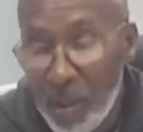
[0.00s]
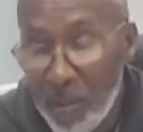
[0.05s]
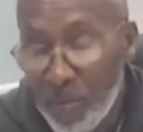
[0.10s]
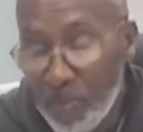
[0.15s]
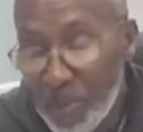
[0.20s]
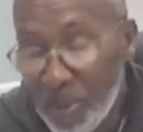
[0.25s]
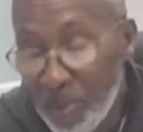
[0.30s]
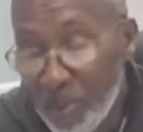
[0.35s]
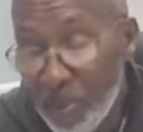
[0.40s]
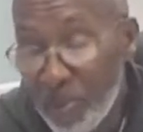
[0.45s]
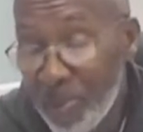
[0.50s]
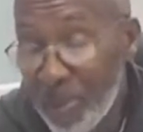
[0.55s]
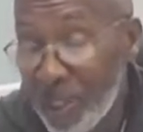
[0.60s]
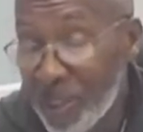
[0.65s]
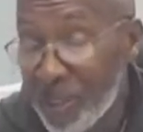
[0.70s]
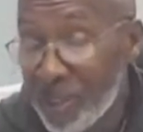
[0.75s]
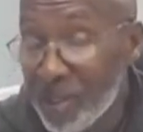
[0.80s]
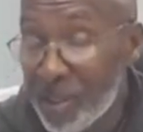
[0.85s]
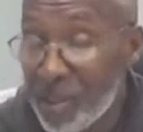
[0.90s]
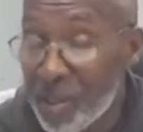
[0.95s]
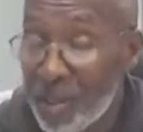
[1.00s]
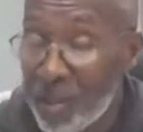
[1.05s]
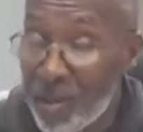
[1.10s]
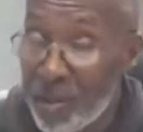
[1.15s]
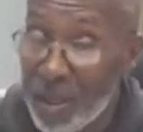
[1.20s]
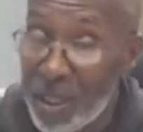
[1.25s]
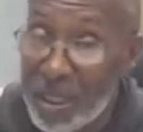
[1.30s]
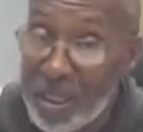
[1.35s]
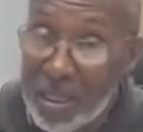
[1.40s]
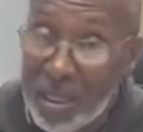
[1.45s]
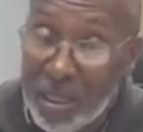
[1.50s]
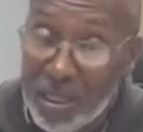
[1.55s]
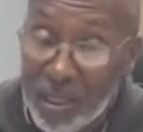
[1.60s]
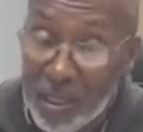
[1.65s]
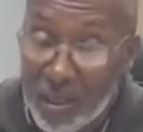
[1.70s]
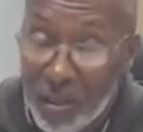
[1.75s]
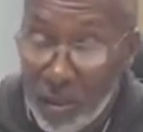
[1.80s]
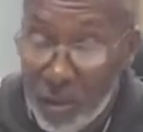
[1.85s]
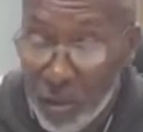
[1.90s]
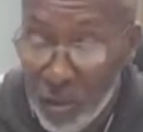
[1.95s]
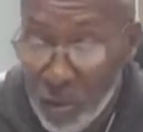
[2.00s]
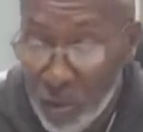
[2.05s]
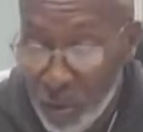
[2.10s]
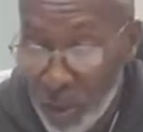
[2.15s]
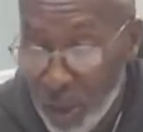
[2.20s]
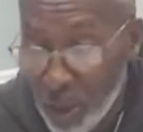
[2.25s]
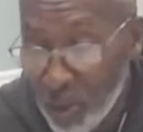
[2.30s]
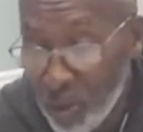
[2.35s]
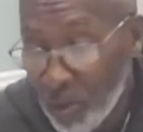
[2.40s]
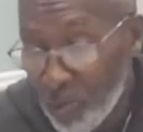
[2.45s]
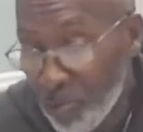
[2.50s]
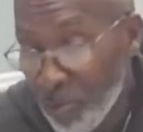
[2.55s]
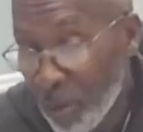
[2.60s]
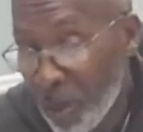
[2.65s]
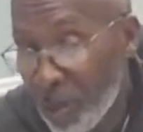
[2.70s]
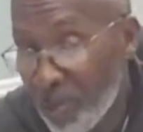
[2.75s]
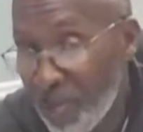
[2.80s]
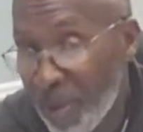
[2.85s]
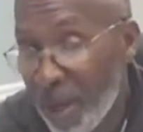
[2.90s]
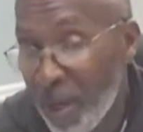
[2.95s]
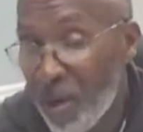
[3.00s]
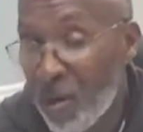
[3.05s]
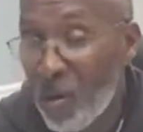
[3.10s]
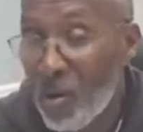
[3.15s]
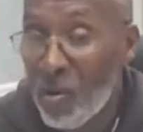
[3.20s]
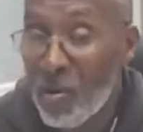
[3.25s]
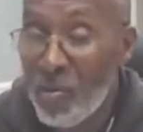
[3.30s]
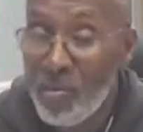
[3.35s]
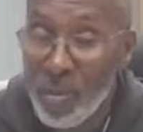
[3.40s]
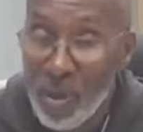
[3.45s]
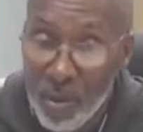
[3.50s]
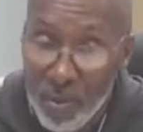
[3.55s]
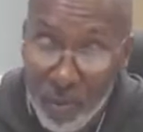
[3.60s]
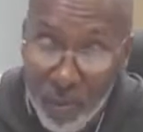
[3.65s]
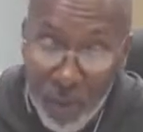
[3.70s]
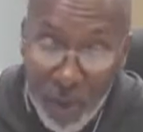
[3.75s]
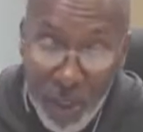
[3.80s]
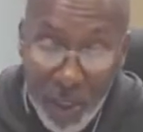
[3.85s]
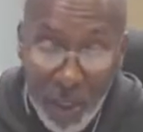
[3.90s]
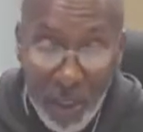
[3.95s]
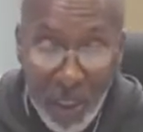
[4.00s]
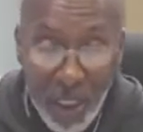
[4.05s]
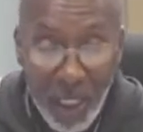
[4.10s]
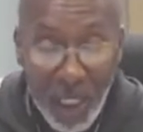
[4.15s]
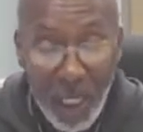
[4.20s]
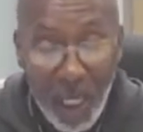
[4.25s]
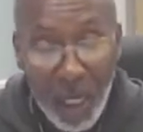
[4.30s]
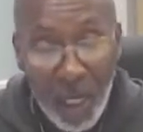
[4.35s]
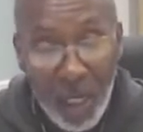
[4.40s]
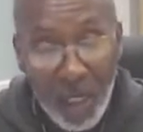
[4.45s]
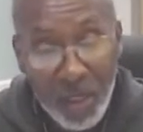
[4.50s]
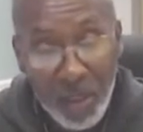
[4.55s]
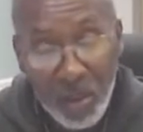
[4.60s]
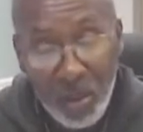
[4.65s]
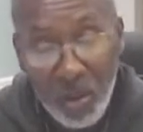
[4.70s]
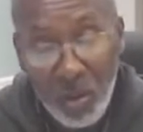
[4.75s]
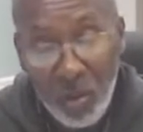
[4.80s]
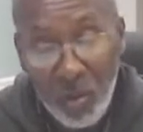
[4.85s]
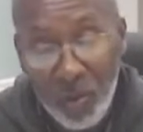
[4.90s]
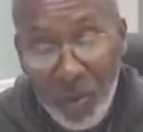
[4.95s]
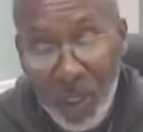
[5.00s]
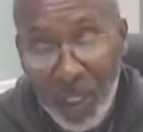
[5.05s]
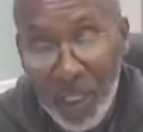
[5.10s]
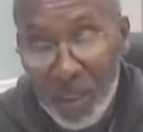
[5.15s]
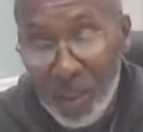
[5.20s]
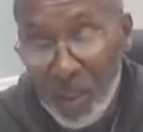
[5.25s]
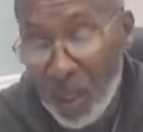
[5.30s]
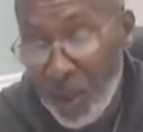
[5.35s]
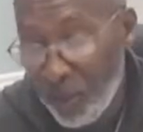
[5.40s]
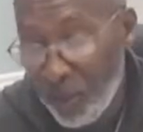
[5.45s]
people, places, and things that can trigger or bring back old memories. And so these are